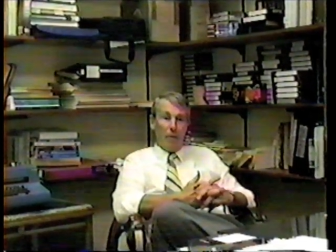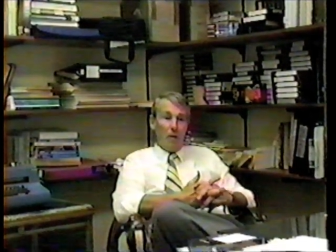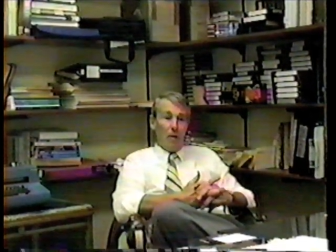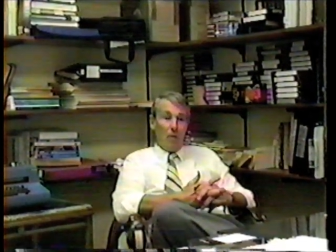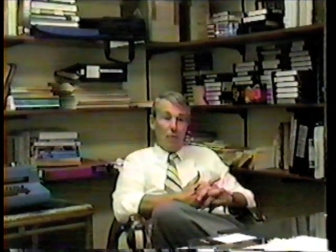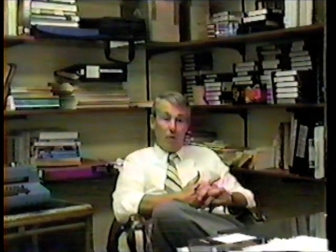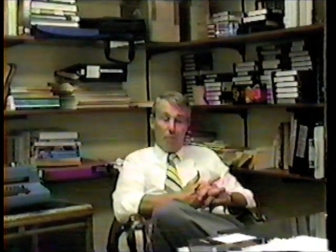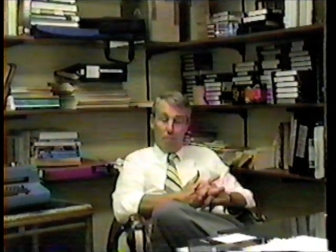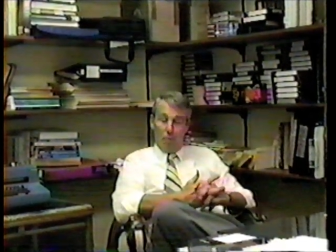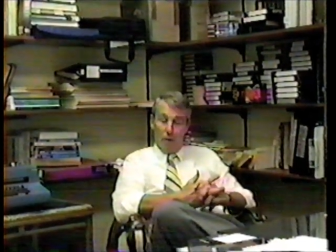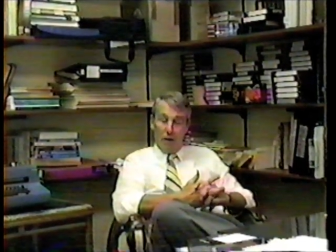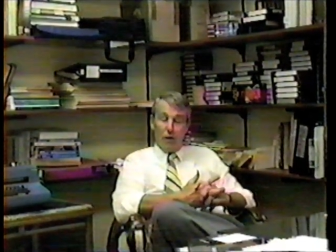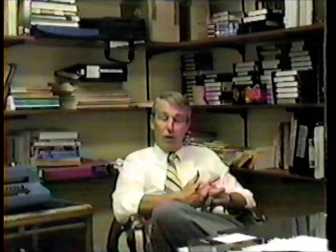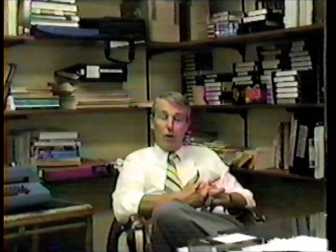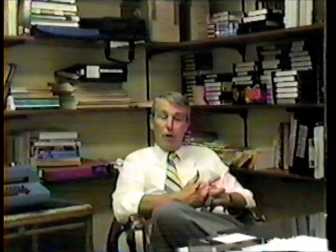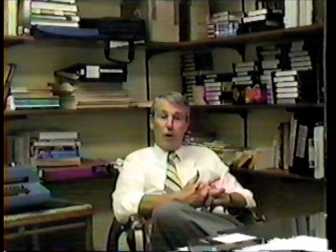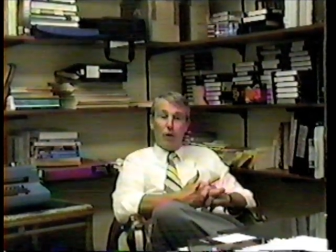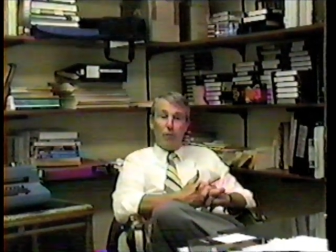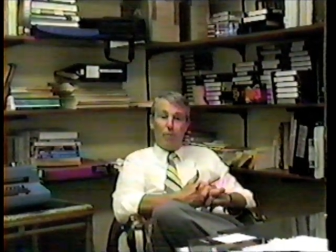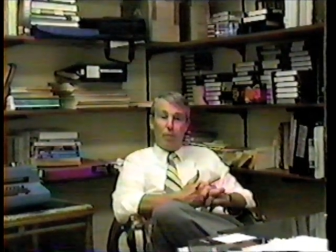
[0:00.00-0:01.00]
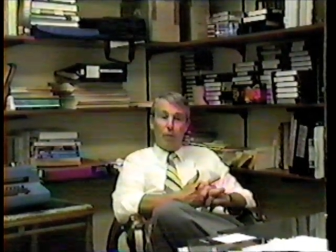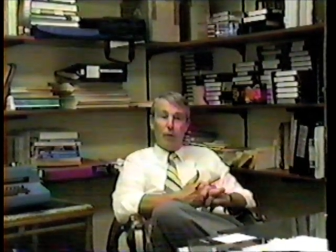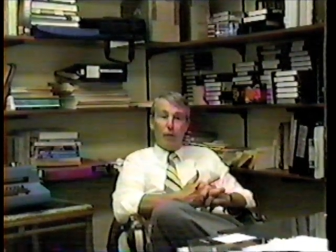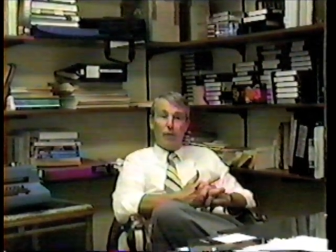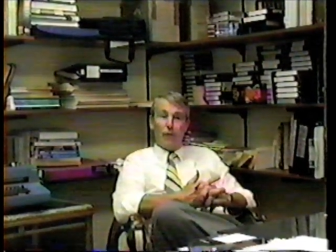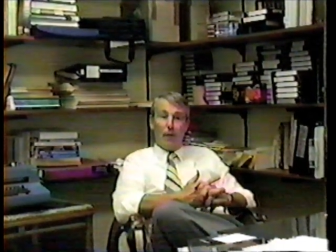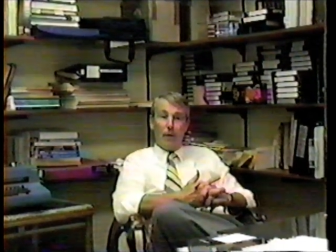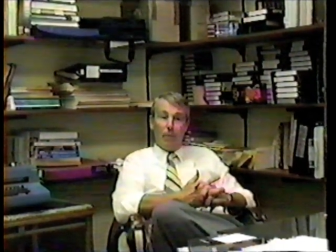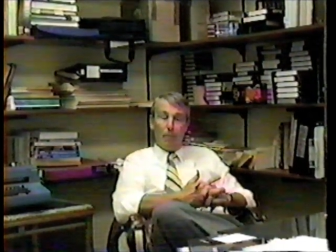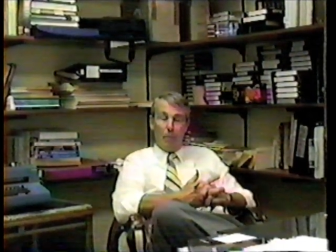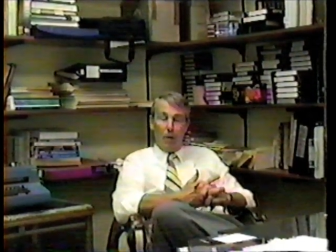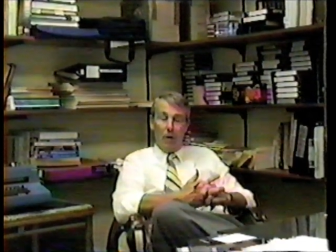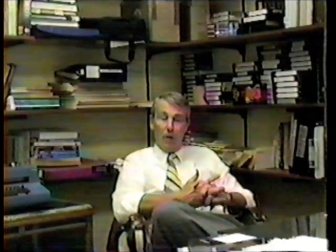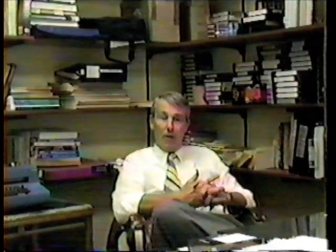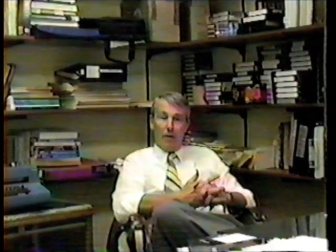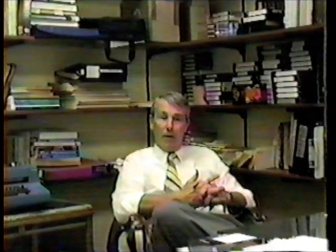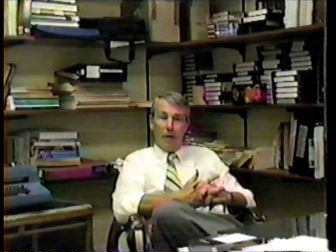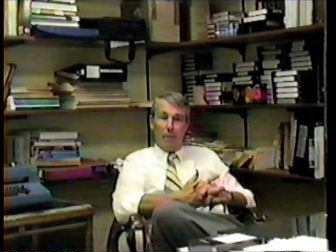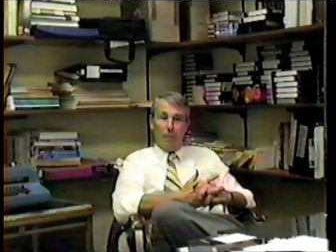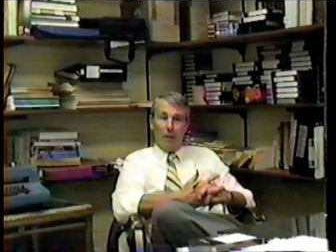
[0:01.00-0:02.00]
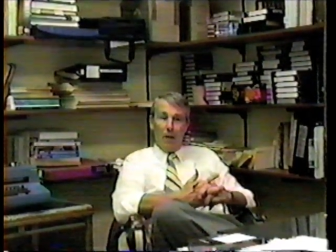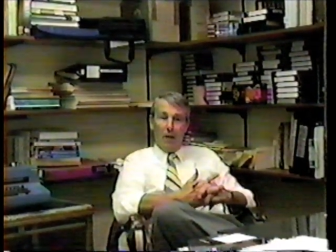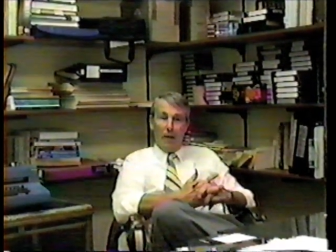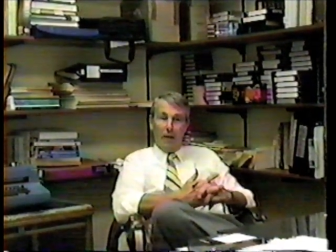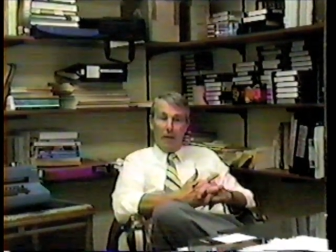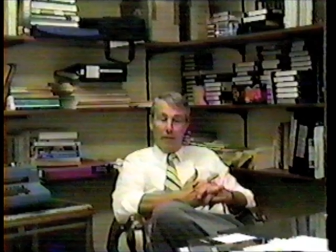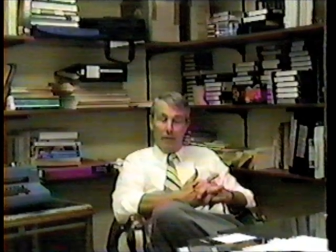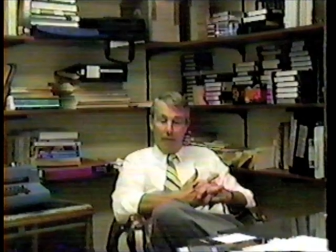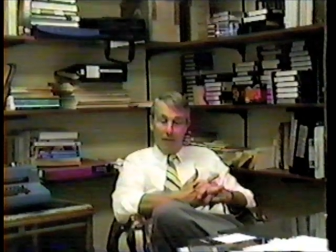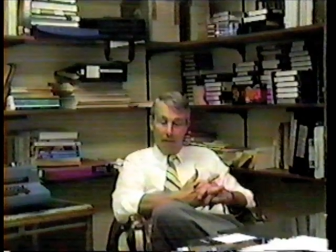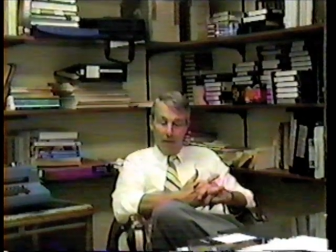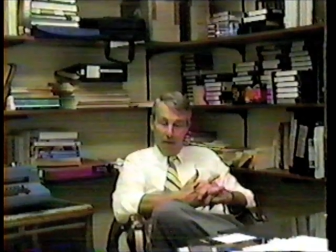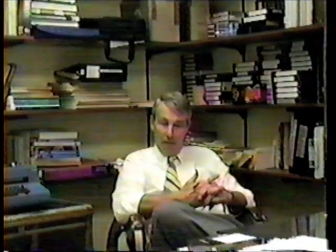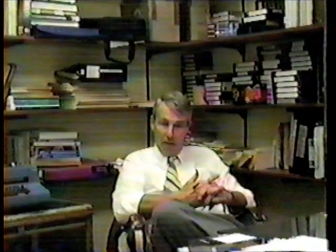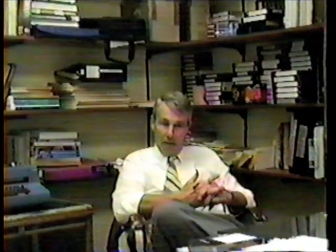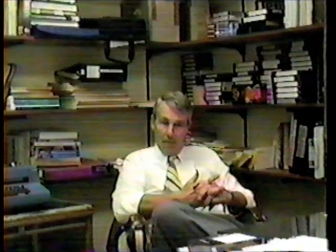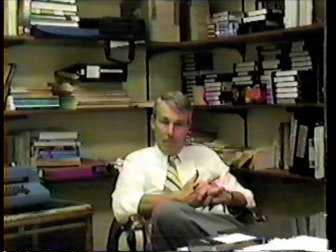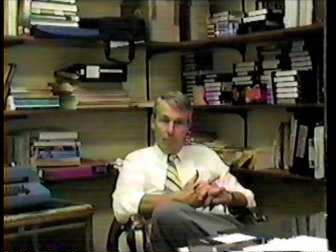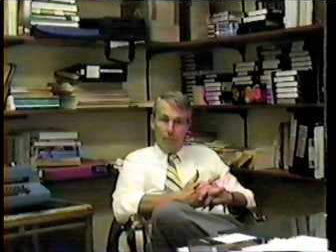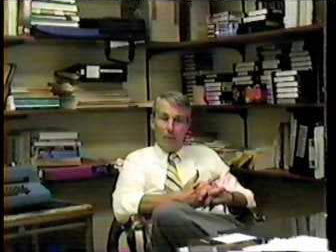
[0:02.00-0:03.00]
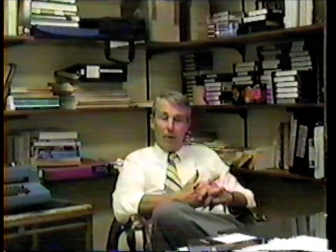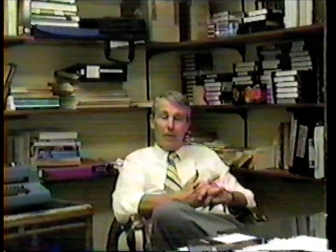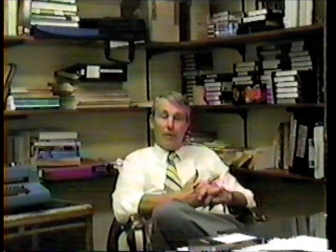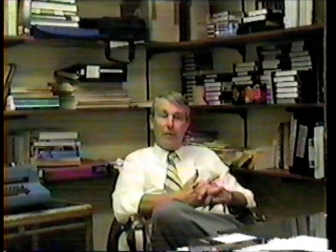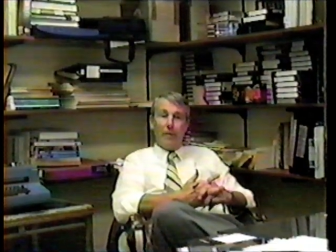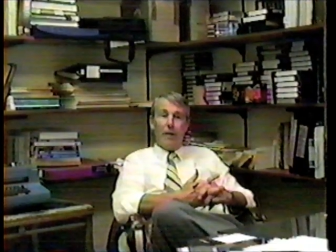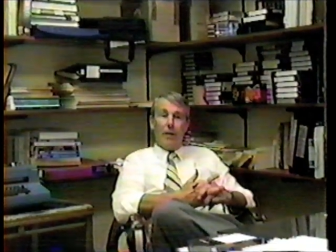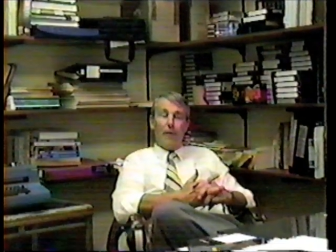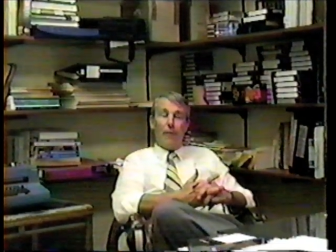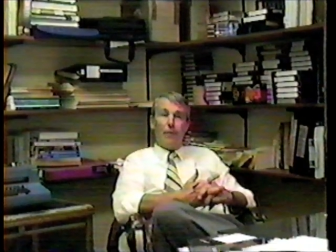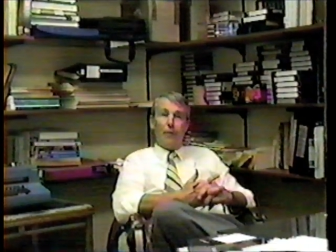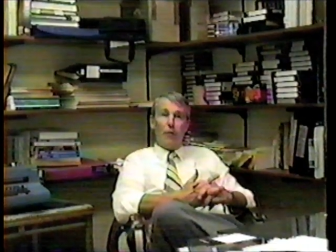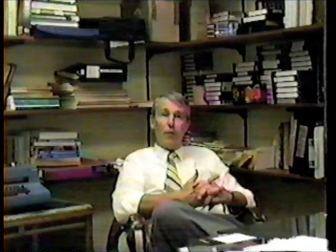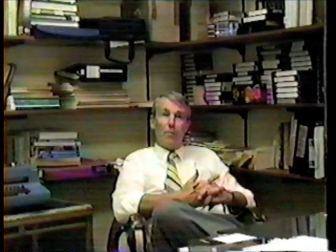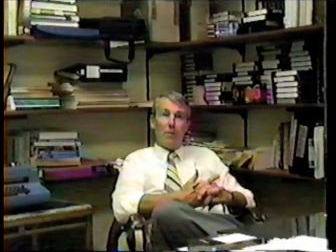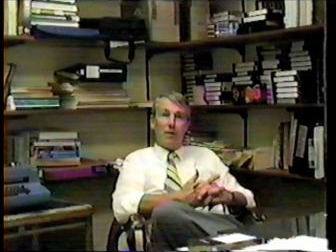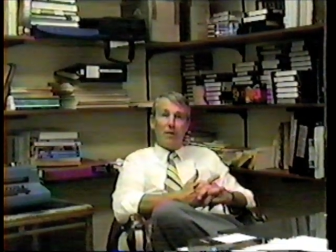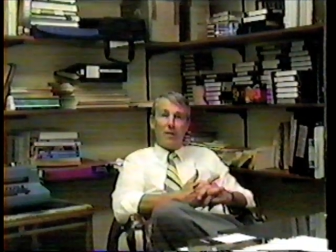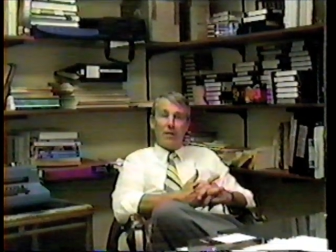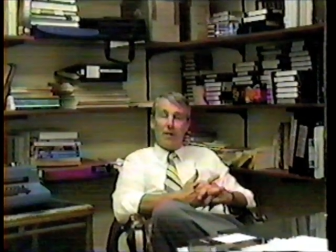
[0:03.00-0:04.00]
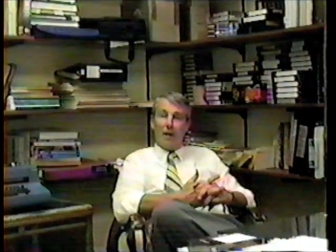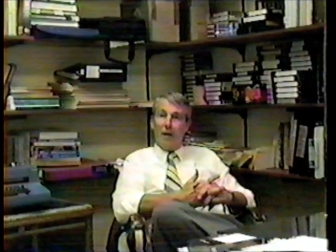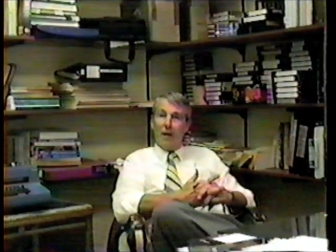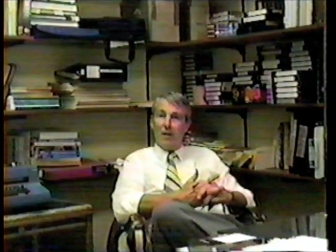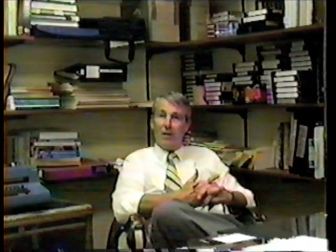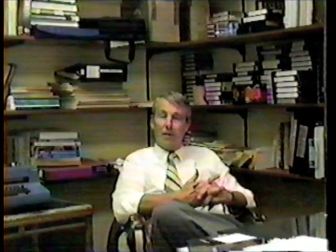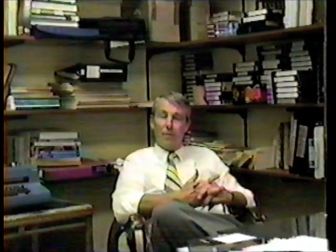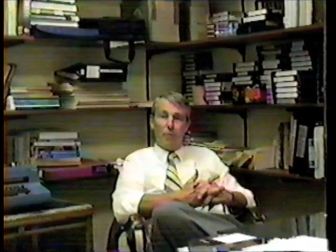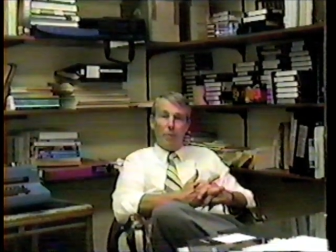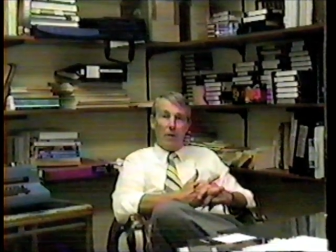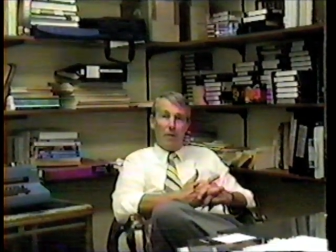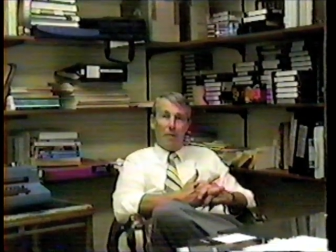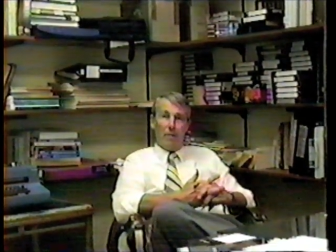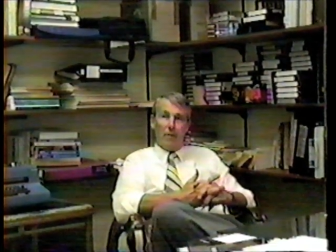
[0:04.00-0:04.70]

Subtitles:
We played near perfect ball game, and Milton had a few mistakes, but